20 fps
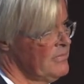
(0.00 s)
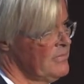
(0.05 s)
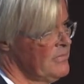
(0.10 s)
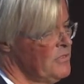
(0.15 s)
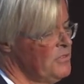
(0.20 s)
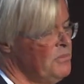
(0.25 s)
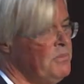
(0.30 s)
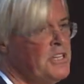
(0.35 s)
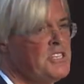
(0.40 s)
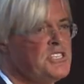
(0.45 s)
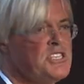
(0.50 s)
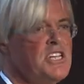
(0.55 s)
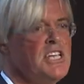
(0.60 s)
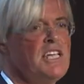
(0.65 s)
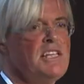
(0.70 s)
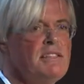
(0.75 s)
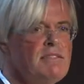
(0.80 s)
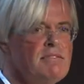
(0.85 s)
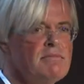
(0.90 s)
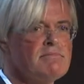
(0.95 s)
The
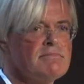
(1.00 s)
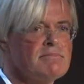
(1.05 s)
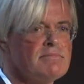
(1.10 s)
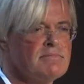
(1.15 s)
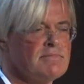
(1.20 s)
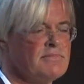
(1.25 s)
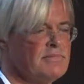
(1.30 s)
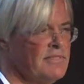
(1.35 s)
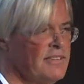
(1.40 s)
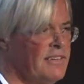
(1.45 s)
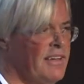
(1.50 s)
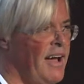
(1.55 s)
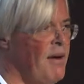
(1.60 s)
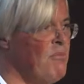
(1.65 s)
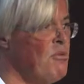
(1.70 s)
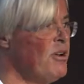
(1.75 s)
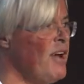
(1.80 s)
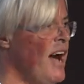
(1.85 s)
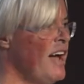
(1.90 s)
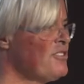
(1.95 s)
machine, I
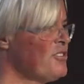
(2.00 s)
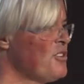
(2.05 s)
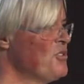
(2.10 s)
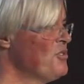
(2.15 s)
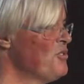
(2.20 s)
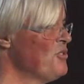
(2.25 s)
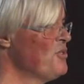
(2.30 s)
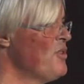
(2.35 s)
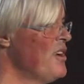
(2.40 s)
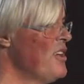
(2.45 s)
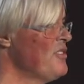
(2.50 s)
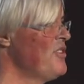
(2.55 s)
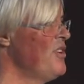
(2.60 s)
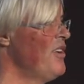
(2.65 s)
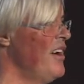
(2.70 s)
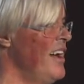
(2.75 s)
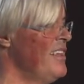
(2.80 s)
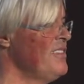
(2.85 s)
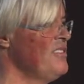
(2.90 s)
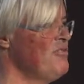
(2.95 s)
would ask you to raise your
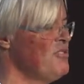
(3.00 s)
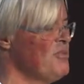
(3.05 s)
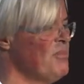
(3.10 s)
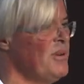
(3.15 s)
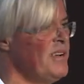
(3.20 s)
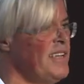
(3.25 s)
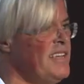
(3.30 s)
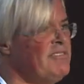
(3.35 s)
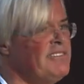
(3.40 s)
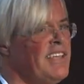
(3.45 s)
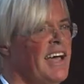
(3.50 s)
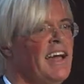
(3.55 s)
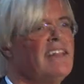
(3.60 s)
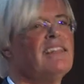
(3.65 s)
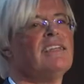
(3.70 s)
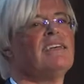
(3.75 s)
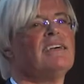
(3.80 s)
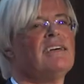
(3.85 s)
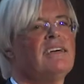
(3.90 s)
hand if you believe that.